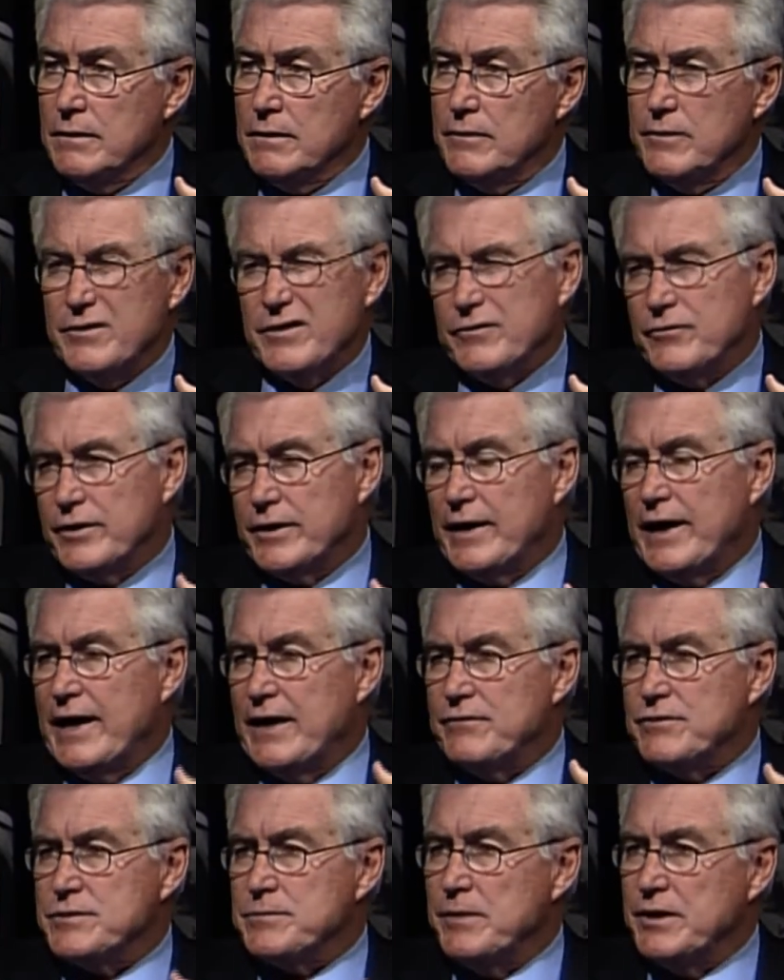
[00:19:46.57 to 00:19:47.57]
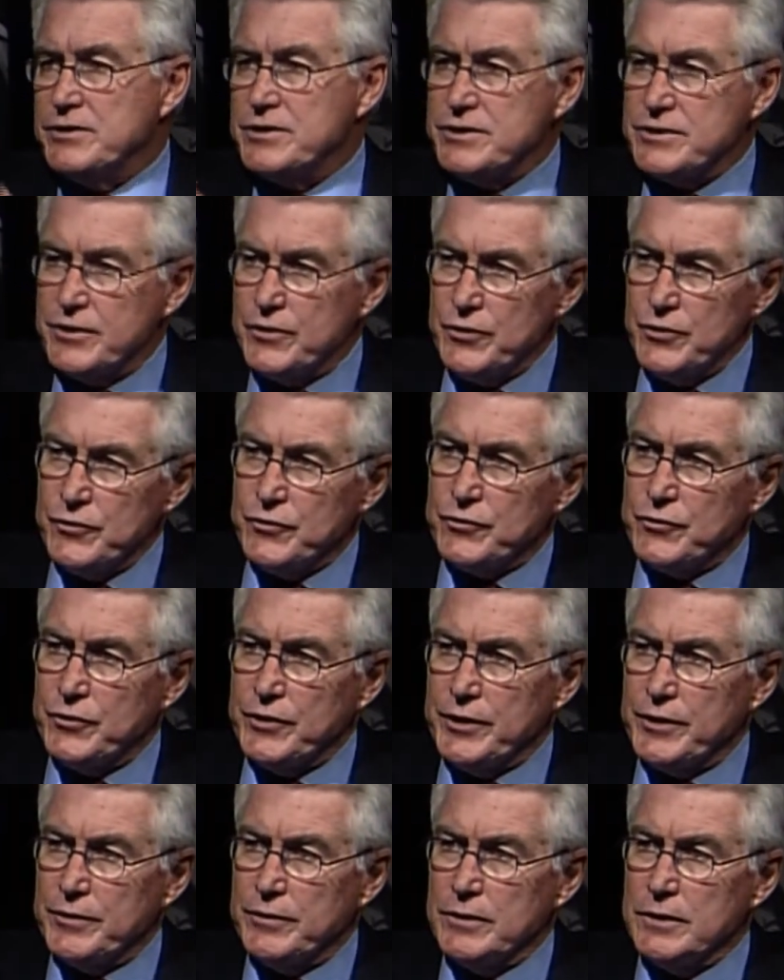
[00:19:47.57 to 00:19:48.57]
They're never going to have as much as a New
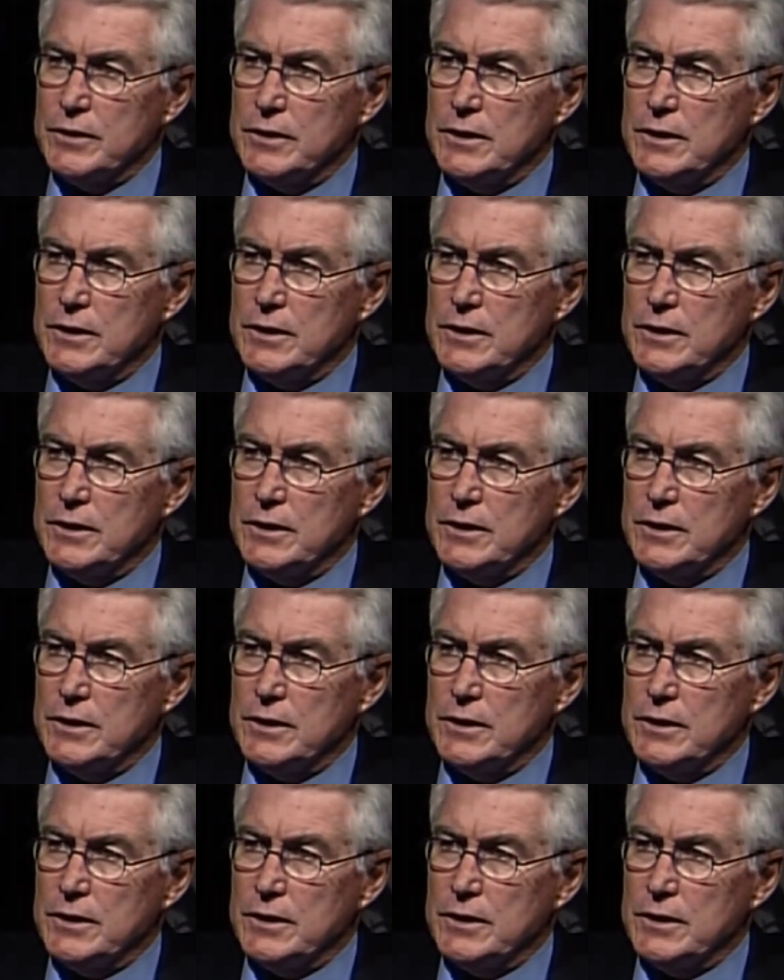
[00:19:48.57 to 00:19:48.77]
Trier